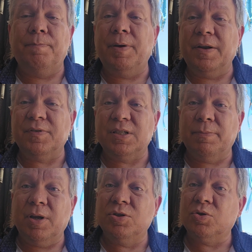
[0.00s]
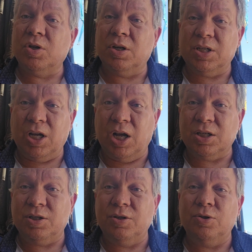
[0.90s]
But if it's somebody who's going to
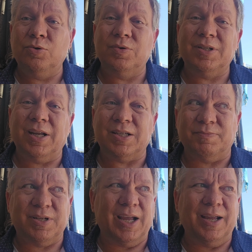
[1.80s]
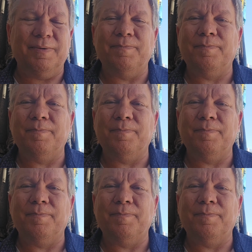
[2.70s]
talk to you, take some time.